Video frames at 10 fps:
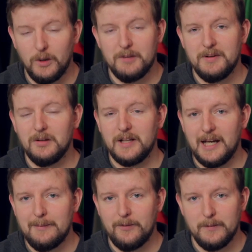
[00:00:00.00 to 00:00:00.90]
Well, the bill
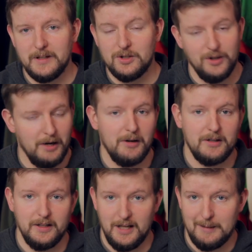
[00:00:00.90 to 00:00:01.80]
came from the
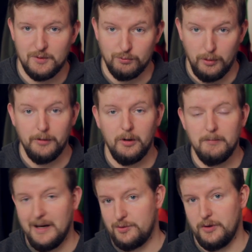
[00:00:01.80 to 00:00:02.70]
generically named Rural
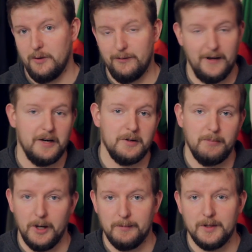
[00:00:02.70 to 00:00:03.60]
Metro Fire
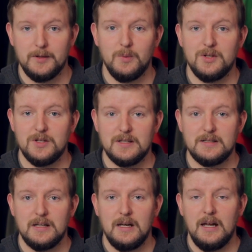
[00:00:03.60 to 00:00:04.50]
Department, which
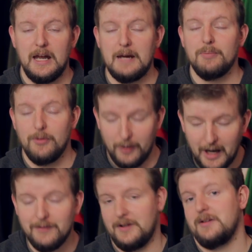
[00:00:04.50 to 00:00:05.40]
is a
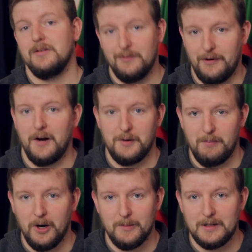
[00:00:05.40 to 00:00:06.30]
private fire
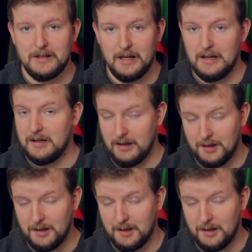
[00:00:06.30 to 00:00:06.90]
department in an